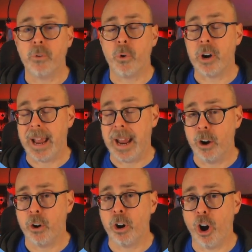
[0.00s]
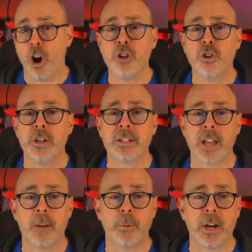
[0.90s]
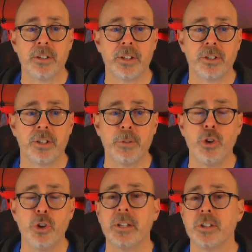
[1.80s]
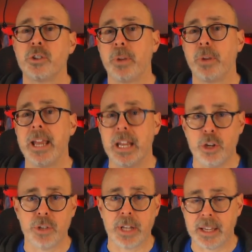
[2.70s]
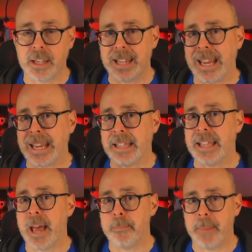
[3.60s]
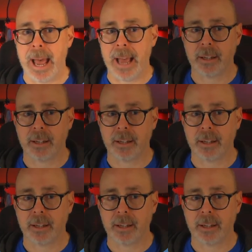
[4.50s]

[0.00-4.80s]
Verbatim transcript: or an error on your disk operating system, you can display it using this and get that back.